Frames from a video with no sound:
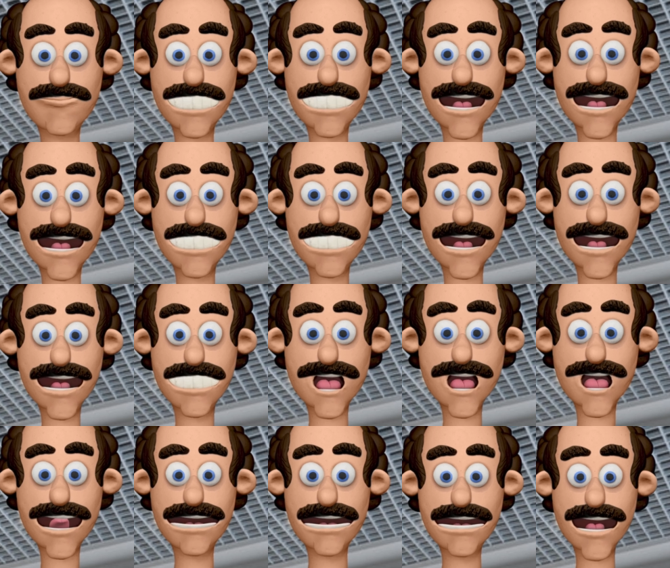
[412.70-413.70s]
This not
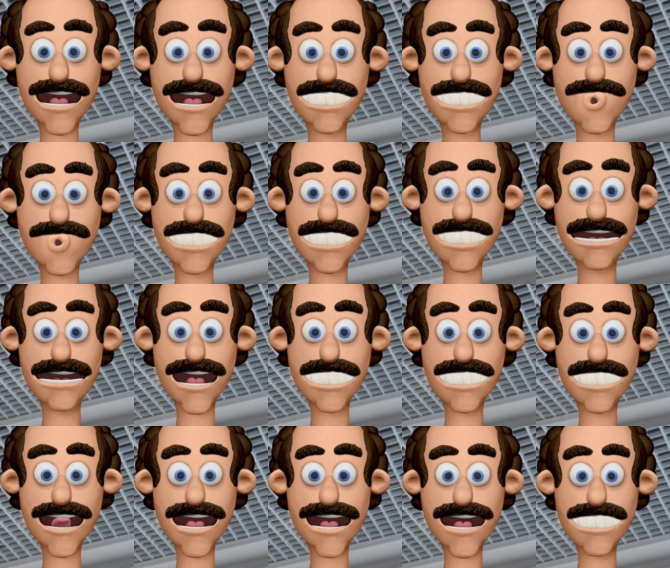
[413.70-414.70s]
only improves the
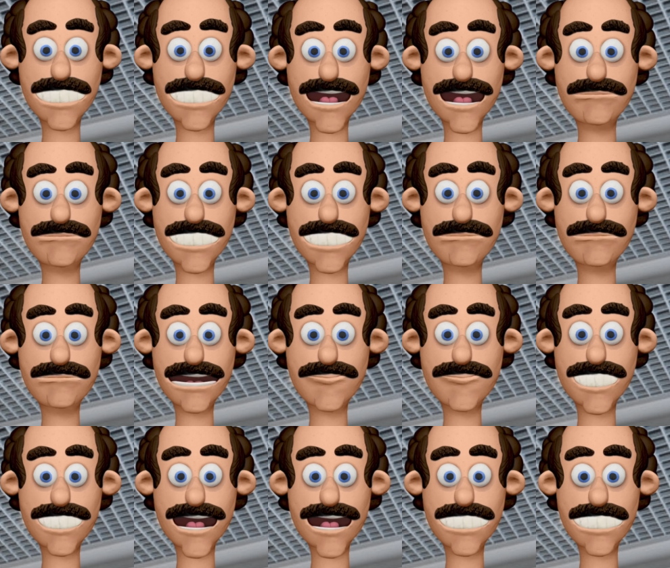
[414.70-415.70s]
aesthetics of the
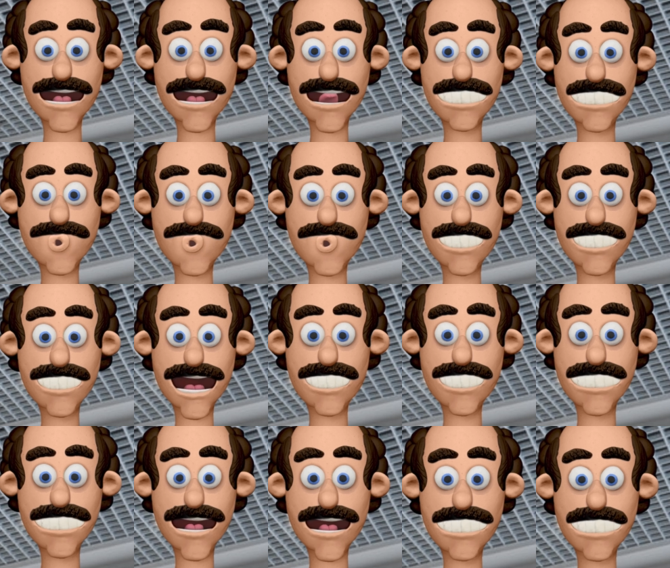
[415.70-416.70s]
space but also
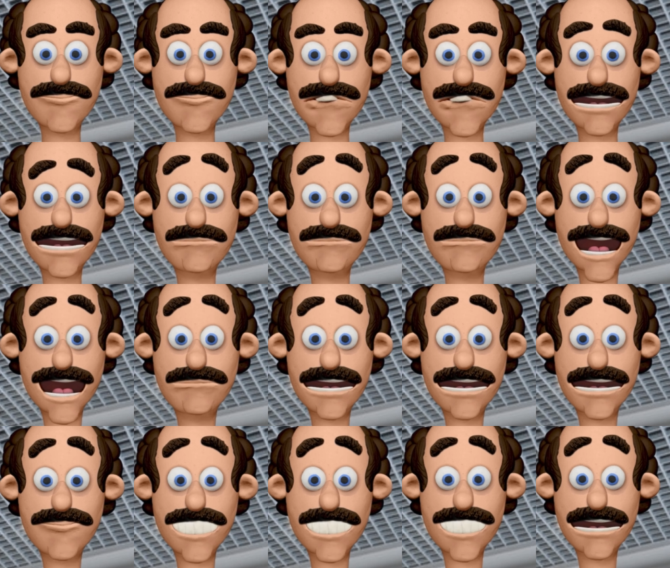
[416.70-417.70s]
enhances safety by
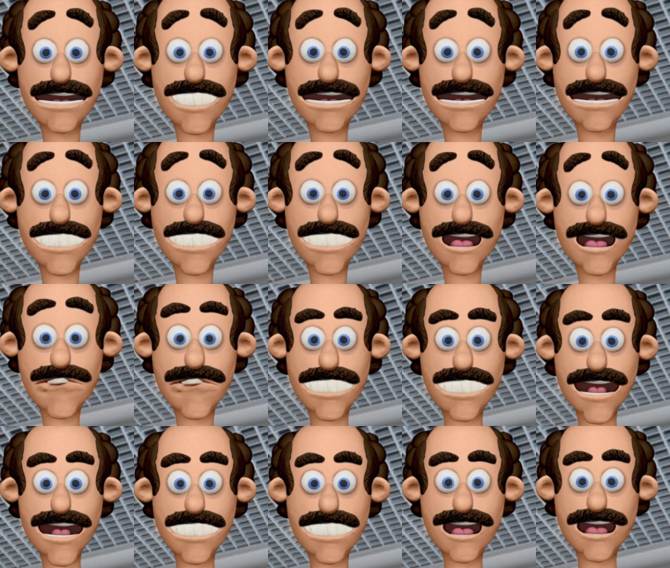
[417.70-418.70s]
protecting these
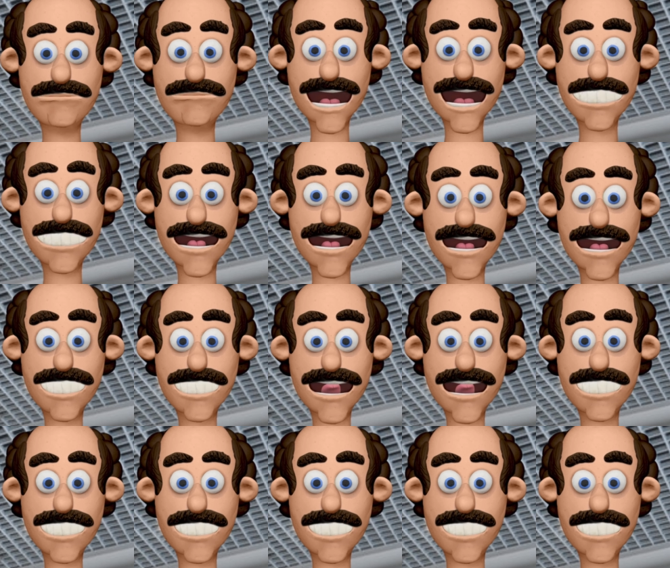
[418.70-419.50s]
services from accidental